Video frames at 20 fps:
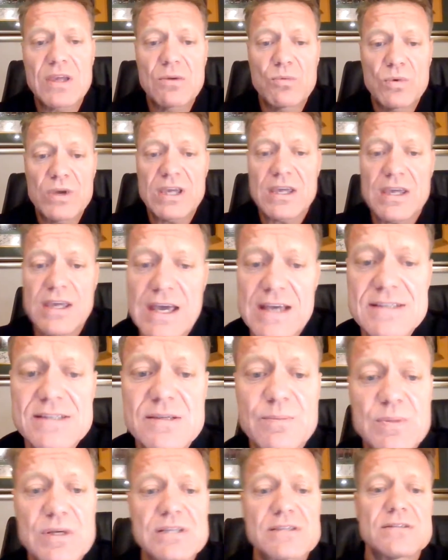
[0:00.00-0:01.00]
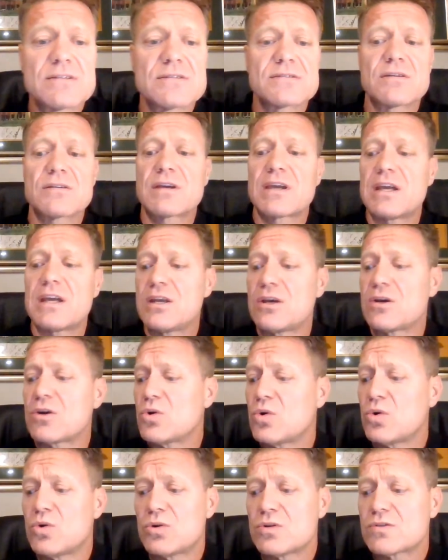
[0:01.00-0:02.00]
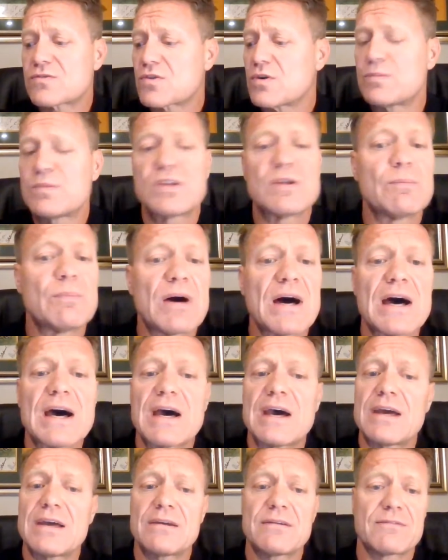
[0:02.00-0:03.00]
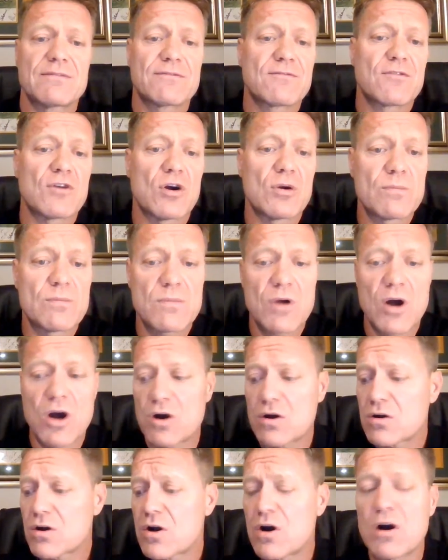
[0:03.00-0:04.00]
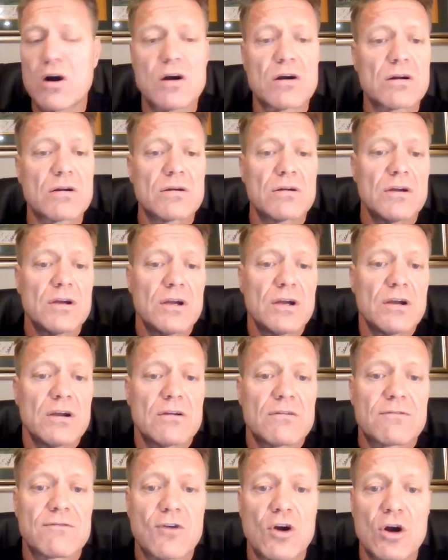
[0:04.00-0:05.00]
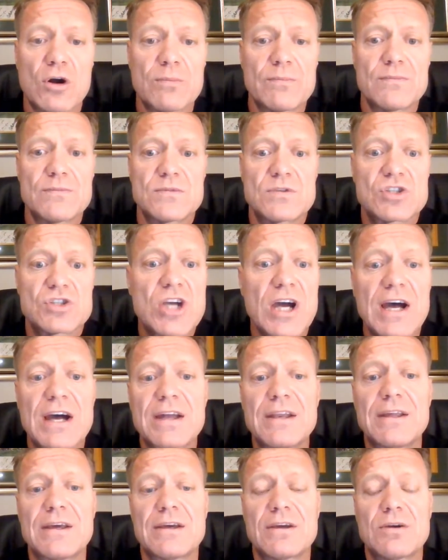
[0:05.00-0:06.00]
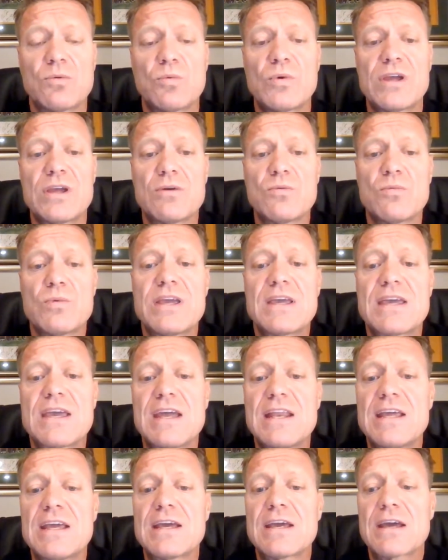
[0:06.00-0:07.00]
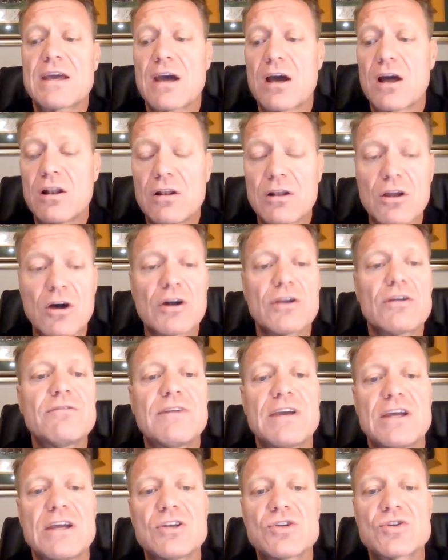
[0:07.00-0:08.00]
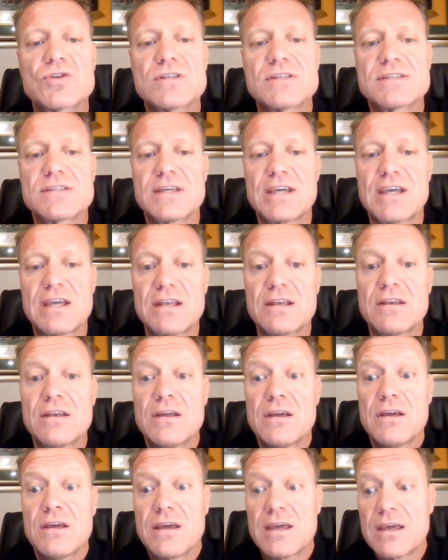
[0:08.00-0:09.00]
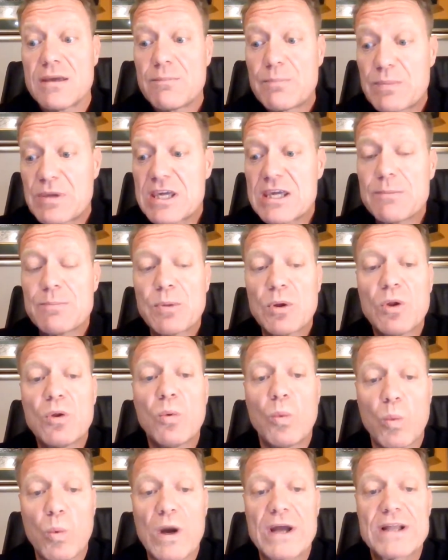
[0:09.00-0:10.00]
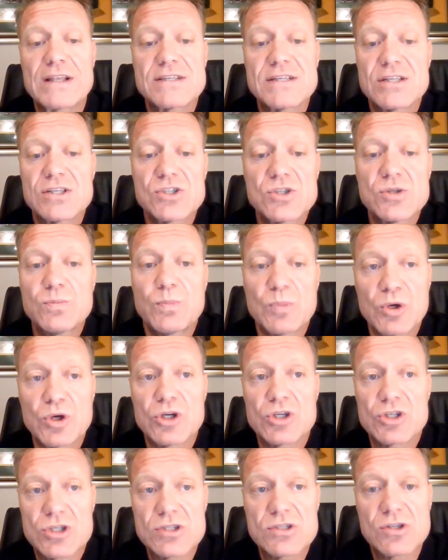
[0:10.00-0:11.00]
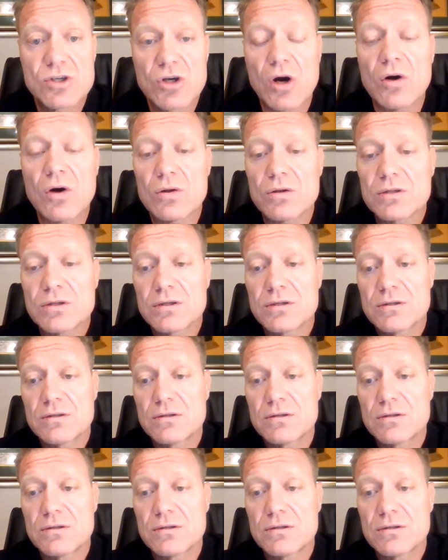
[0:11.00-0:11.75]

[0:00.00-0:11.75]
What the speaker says: we as a business are getting calls from Dubai, from Hong Kong, from China. We getting a lot of interest in people wanting to purchase gold.